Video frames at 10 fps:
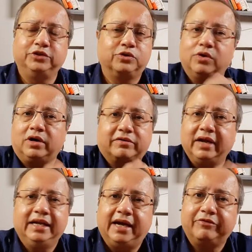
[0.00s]
you do not
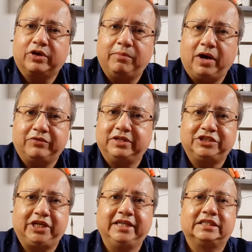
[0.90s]
really have to come out with a
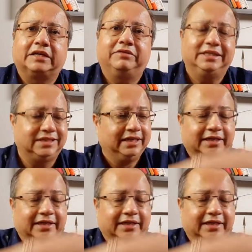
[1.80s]
change request.